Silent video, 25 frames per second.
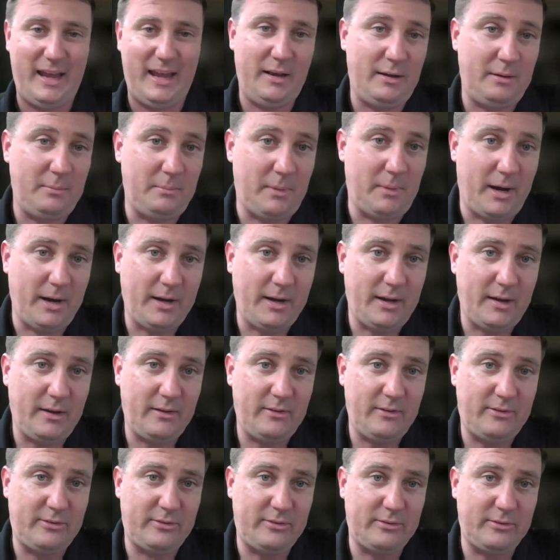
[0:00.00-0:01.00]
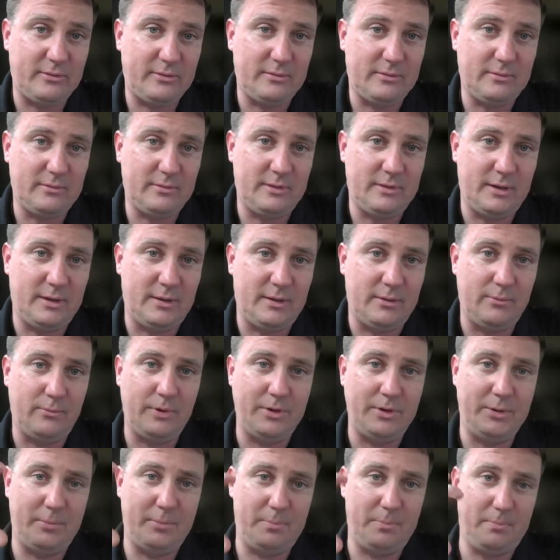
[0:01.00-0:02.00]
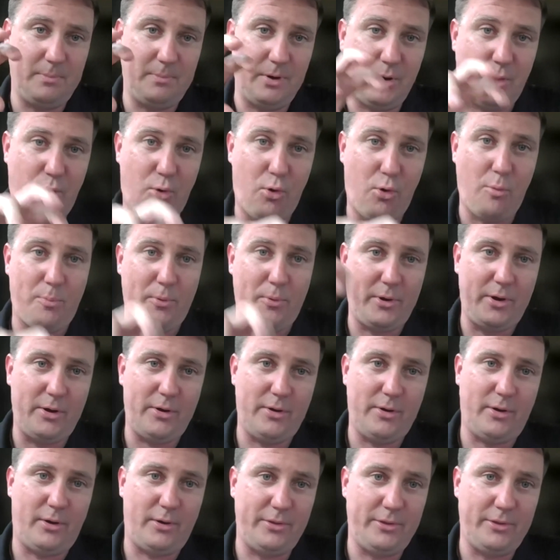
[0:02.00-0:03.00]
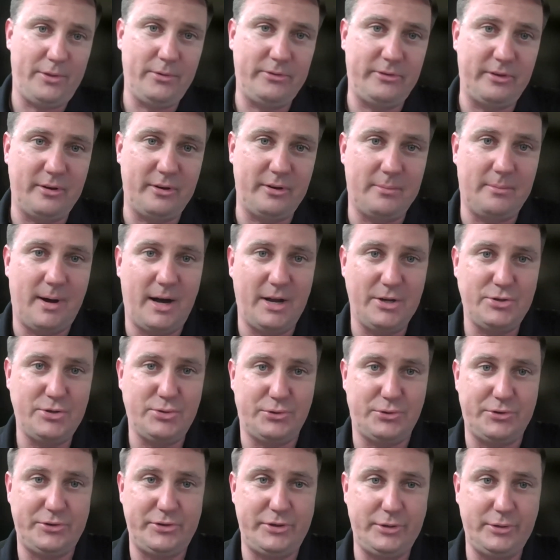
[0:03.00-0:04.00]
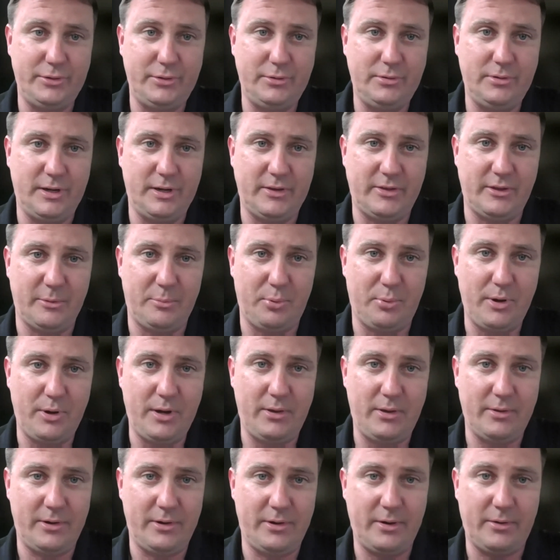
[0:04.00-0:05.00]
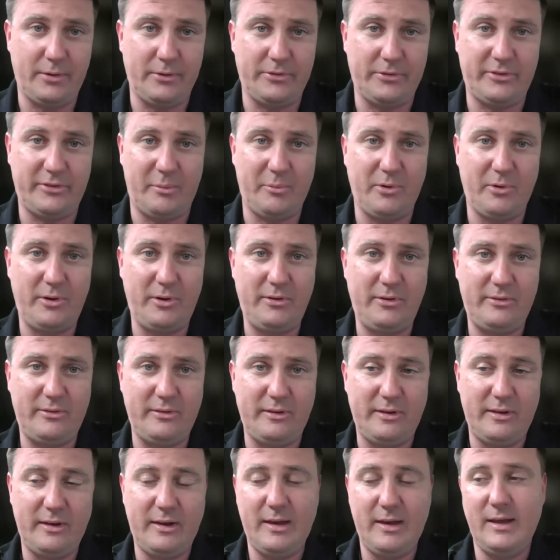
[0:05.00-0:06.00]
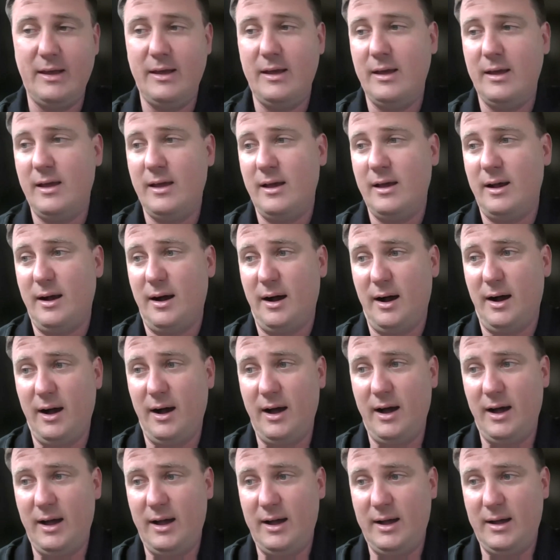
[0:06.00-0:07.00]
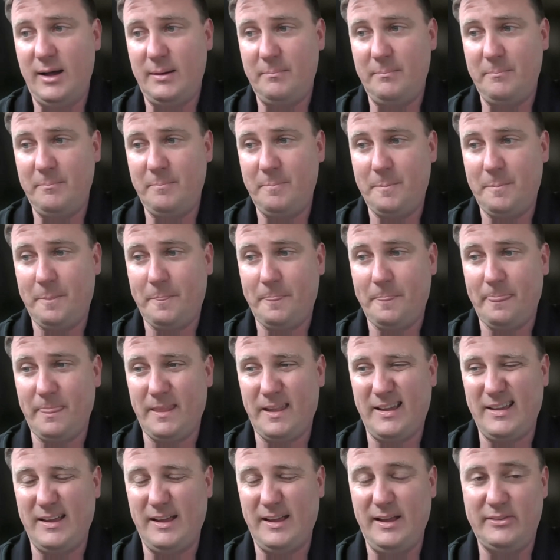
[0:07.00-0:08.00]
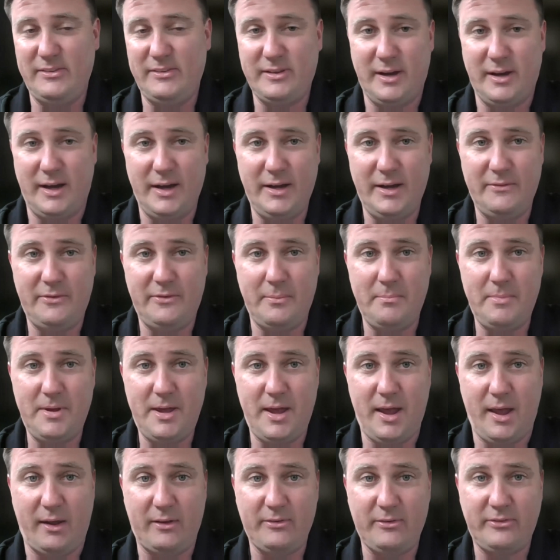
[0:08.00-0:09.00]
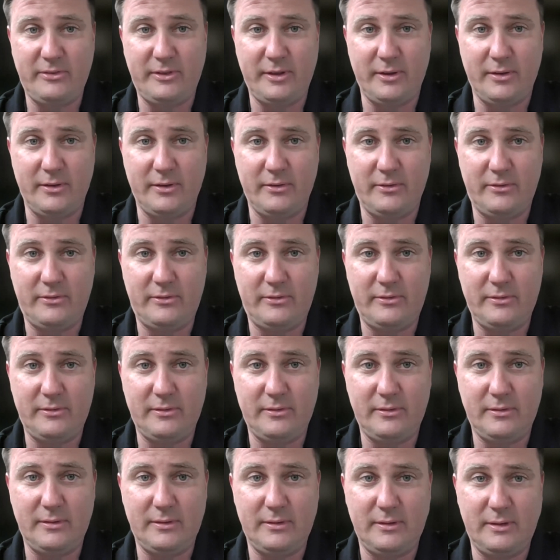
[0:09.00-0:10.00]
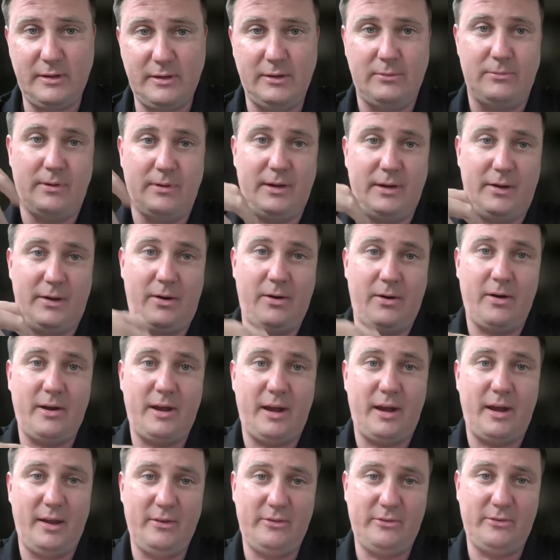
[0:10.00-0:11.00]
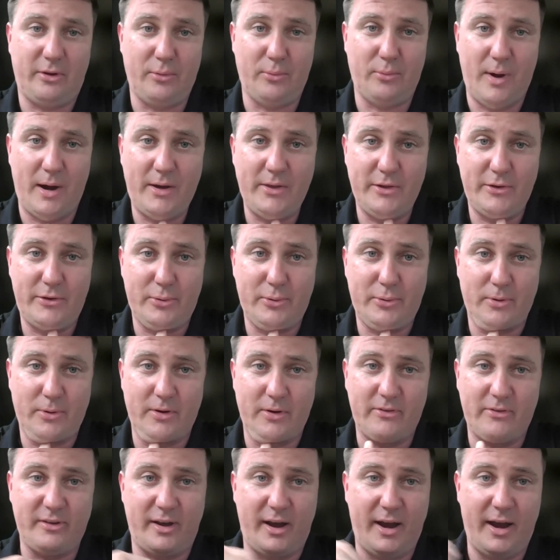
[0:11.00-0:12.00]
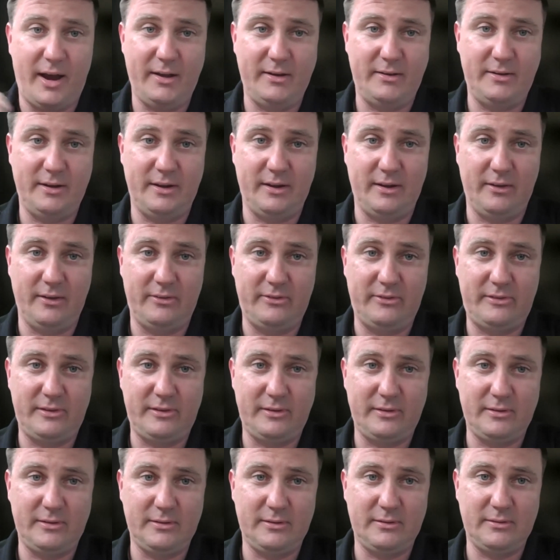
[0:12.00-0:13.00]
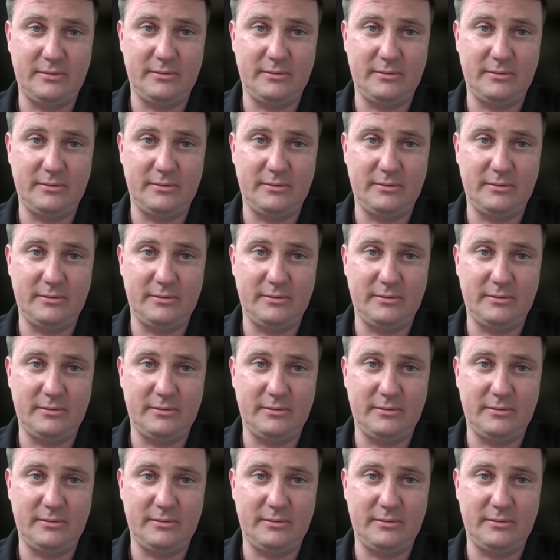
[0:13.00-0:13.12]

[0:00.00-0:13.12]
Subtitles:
And in my case, when you're incorporating all those into module 2, like the preclinical summaries, it's kind of a mix. There's, in our case, our regulatory scientist,